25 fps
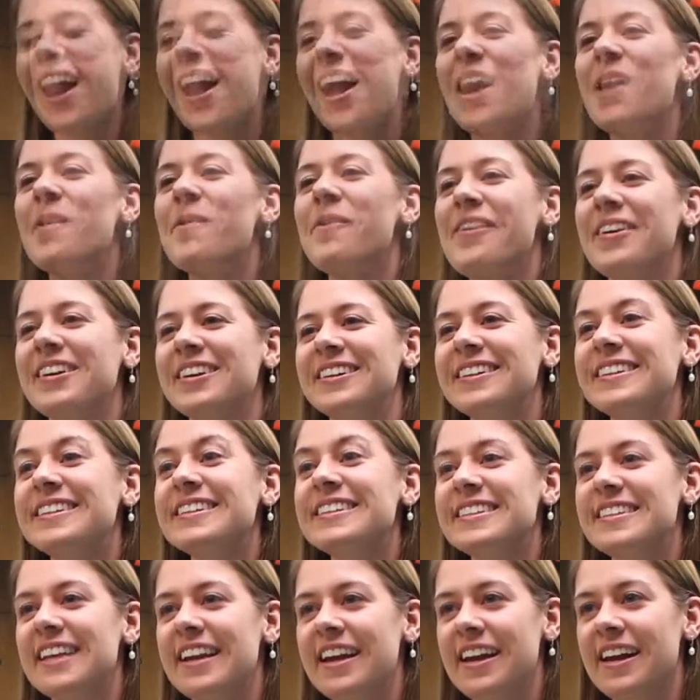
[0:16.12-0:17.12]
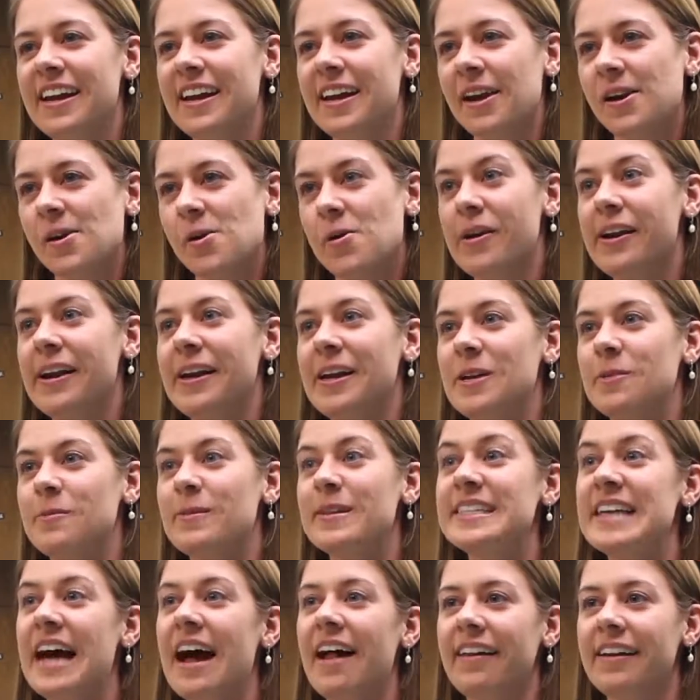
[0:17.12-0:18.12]
I plan on studying
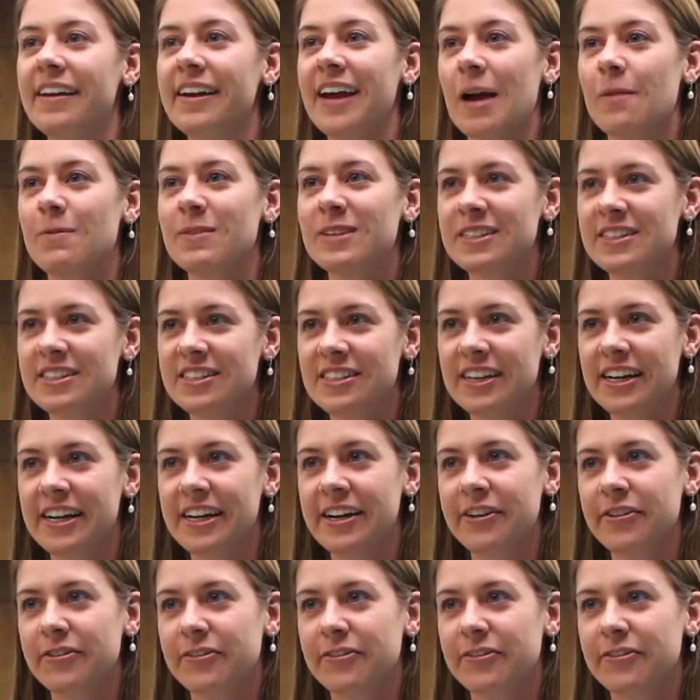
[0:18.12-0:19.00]
organometallic chemistry,